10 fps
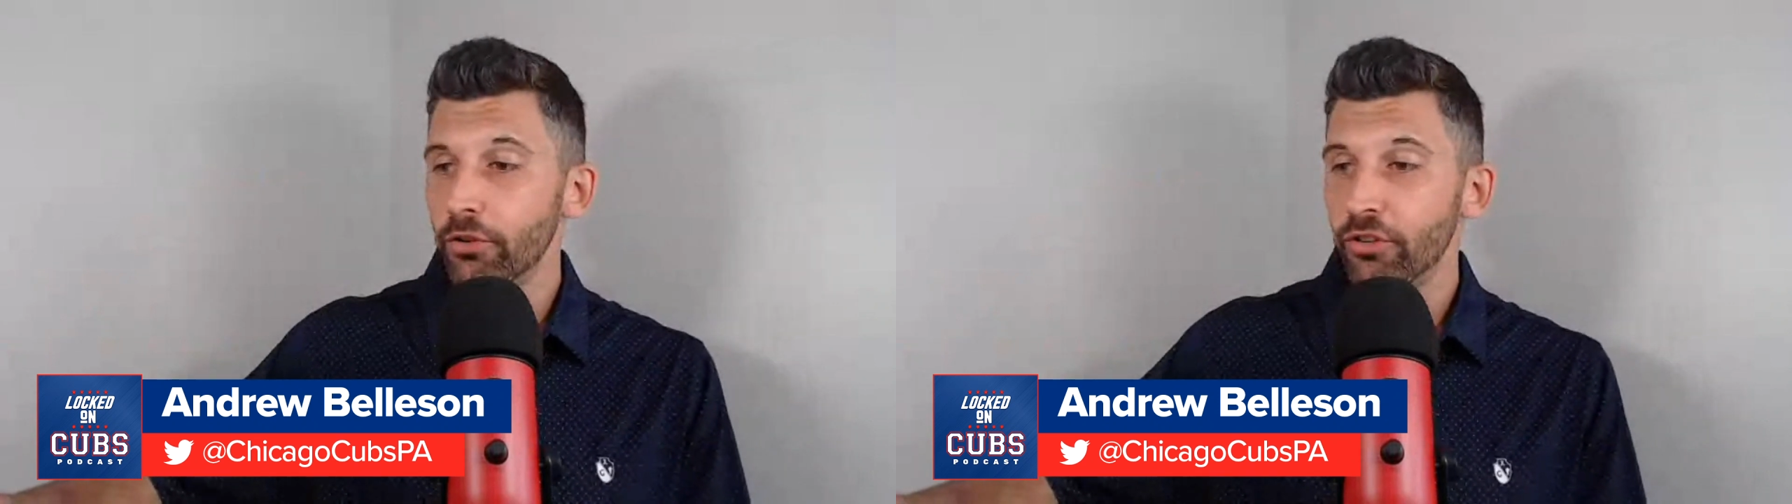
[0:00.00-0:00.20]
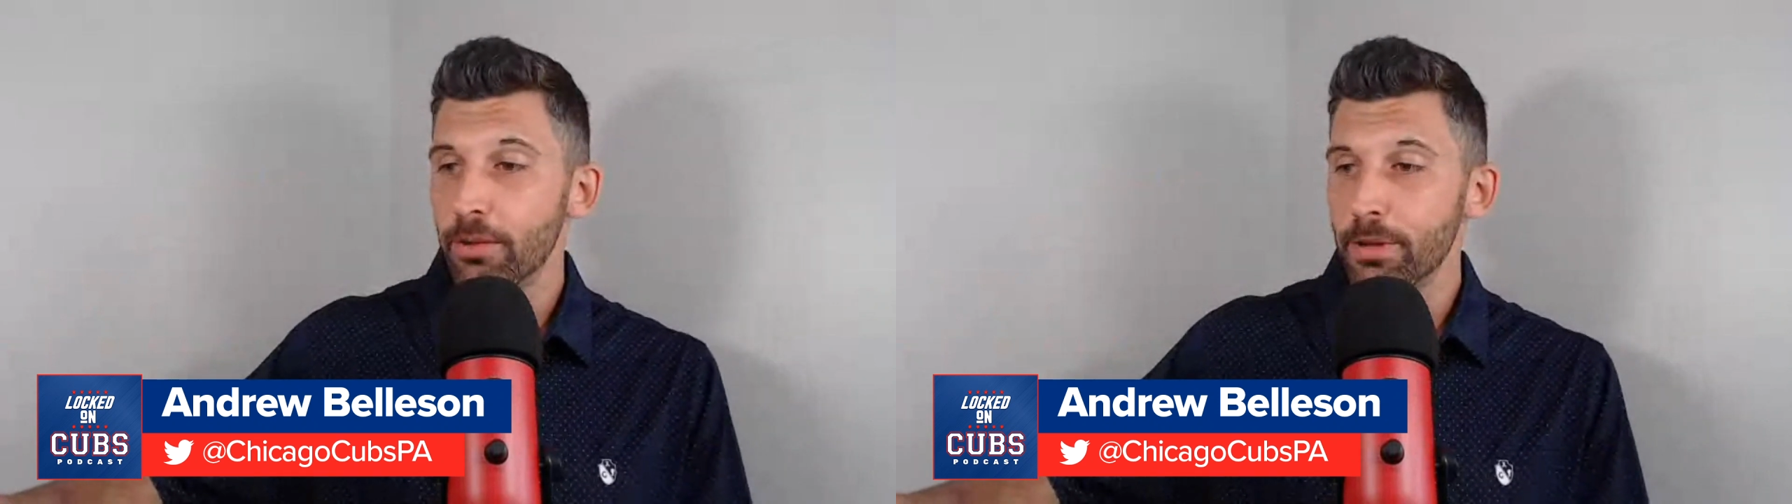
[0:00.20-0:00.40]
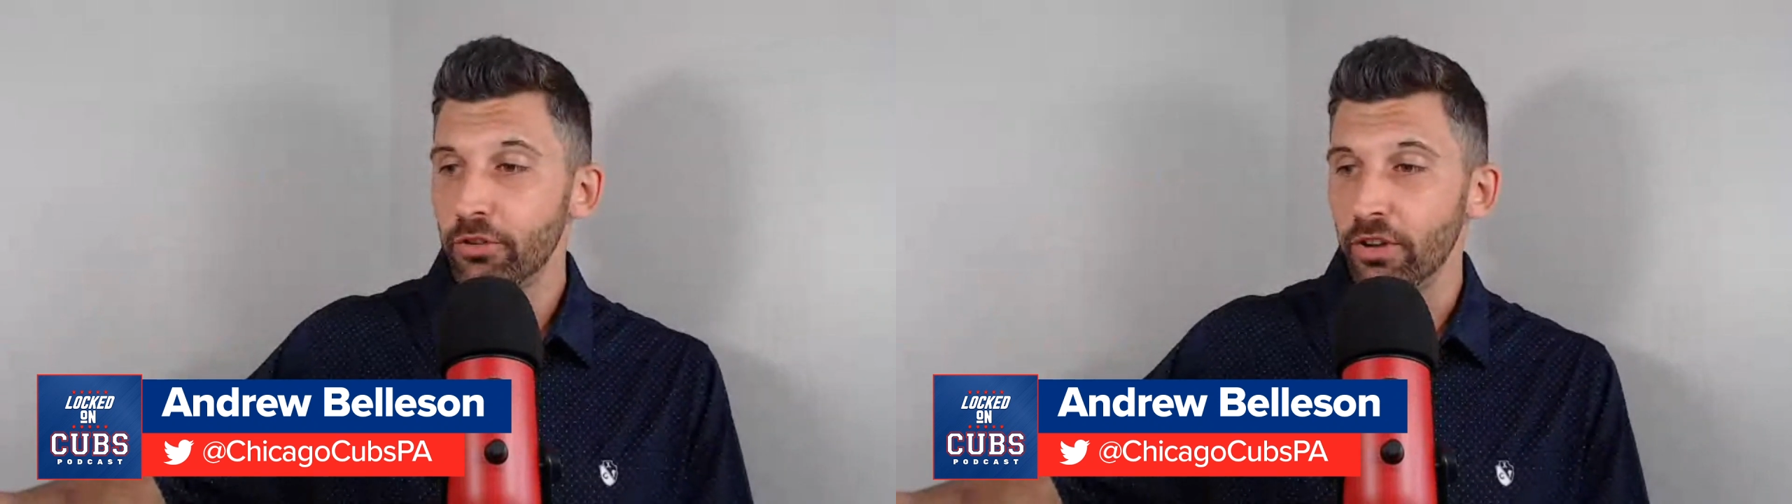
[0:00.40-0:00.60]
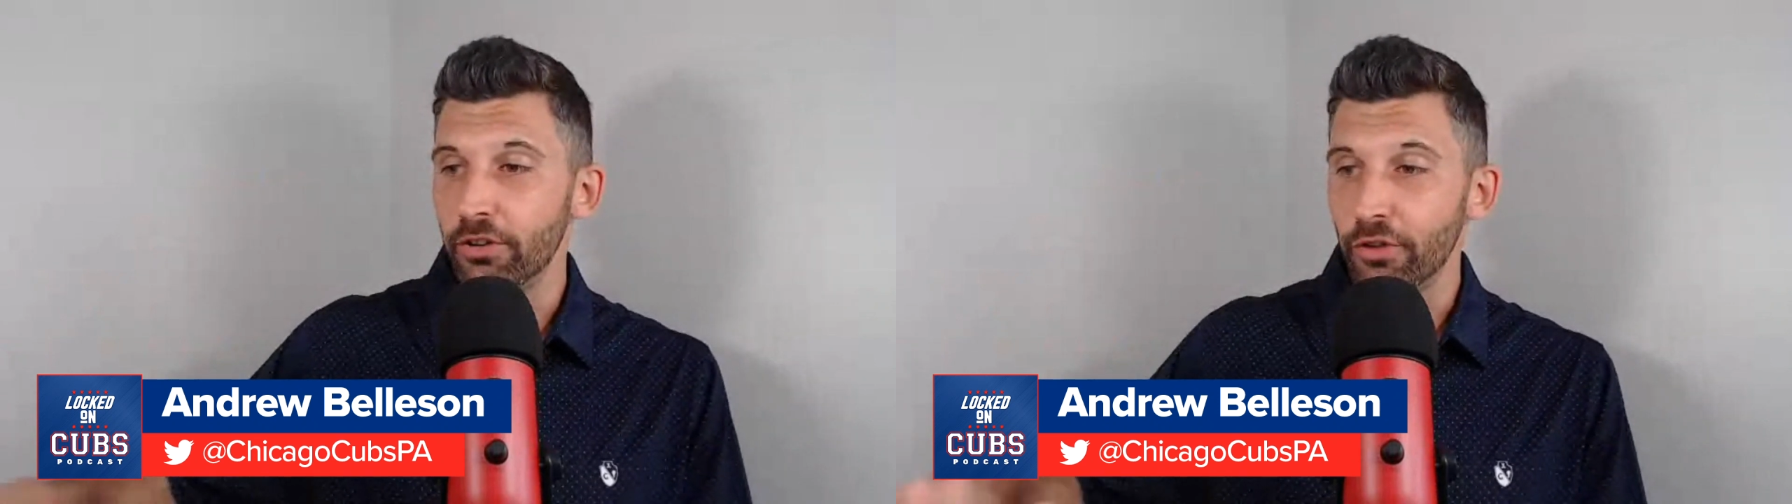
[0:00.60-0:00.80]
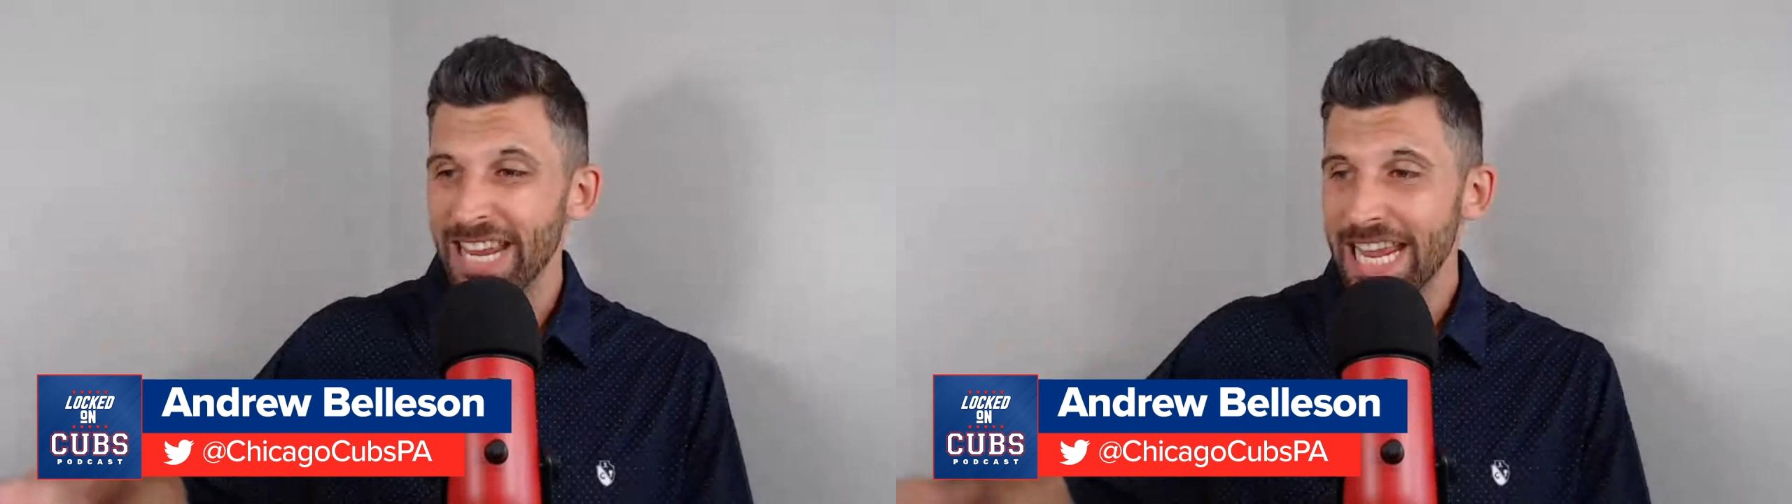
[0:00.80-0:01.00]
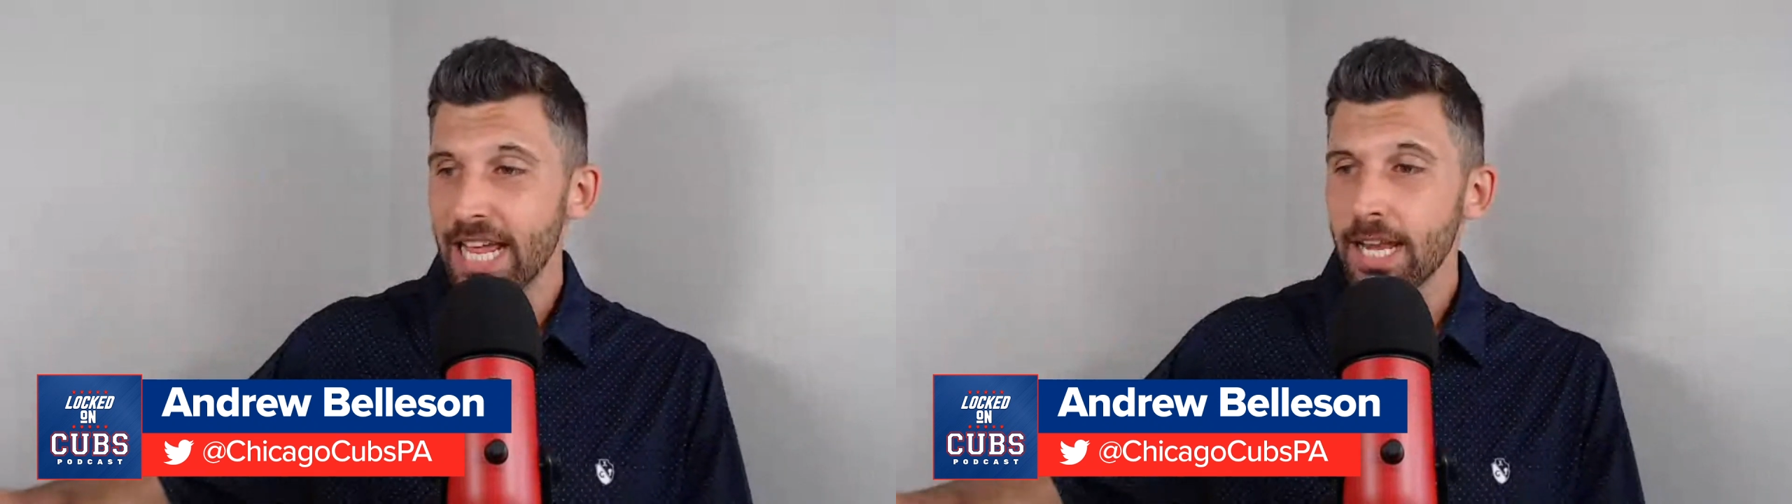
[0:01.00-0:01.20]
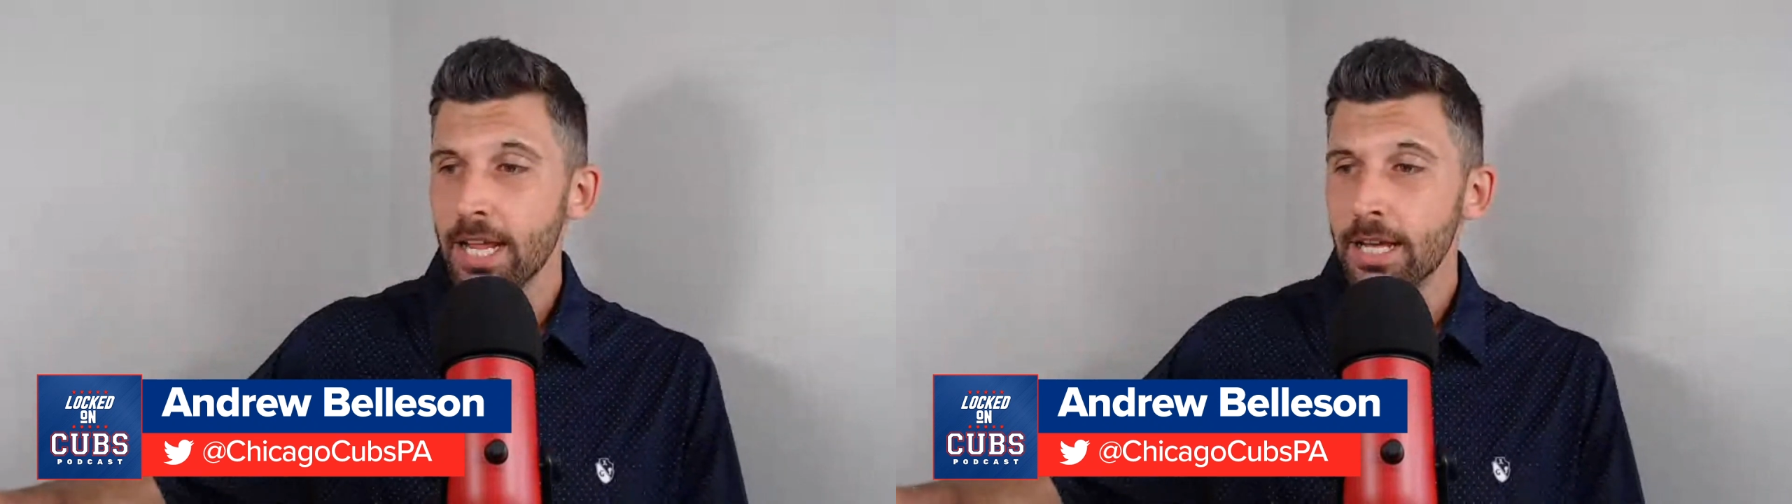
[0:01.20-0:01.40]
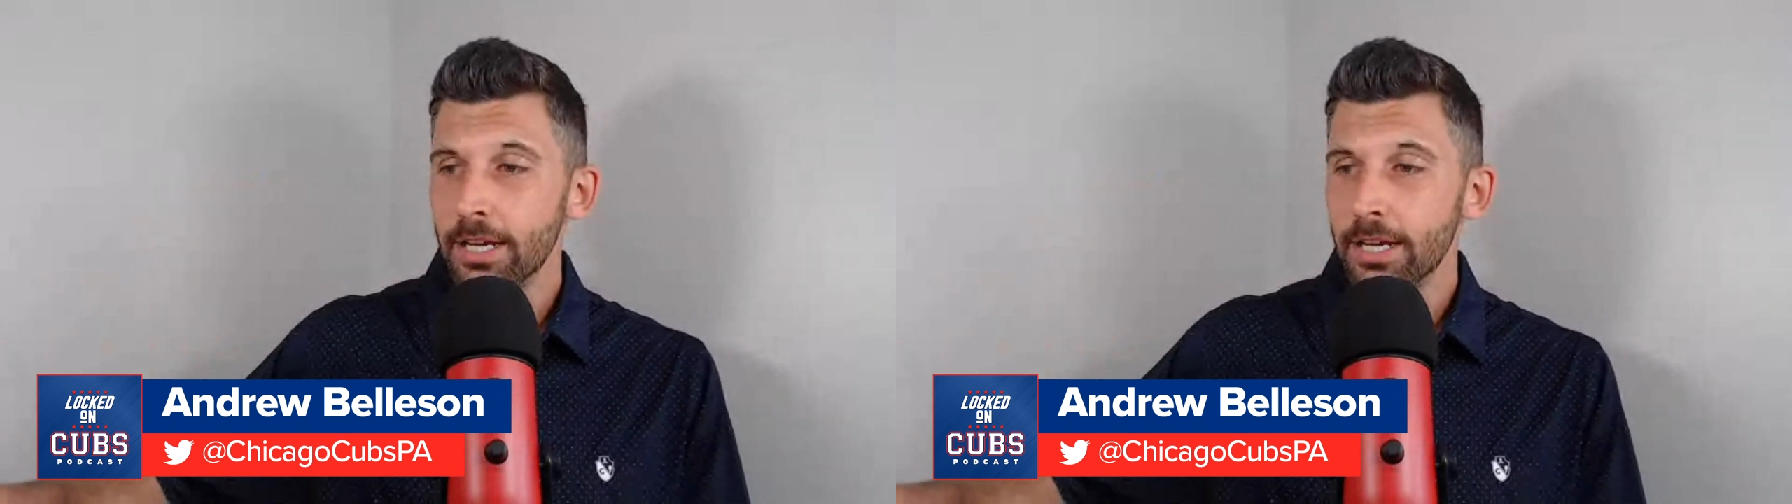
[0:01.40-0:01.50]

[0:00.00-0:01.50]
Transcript: Simmons is in.